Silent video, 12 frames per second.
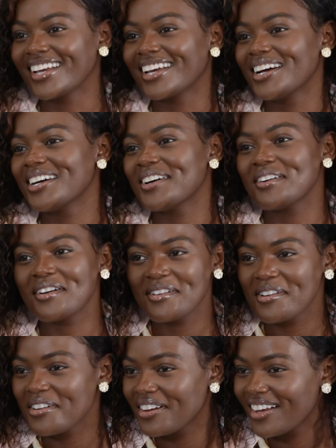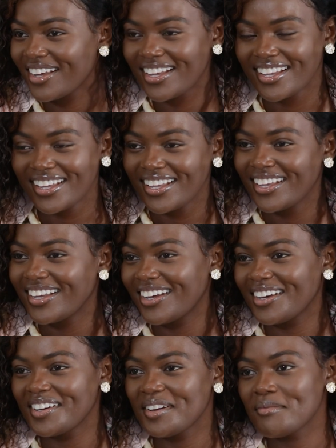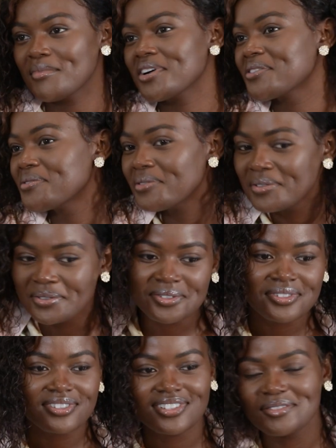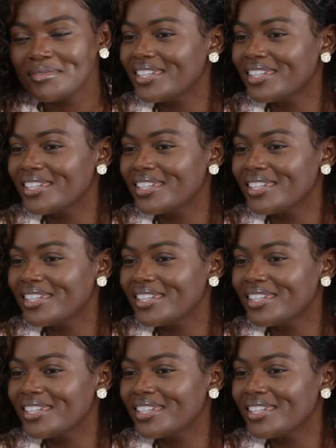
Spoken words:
yeah, that's the one you can easily Amaku. Pronounce.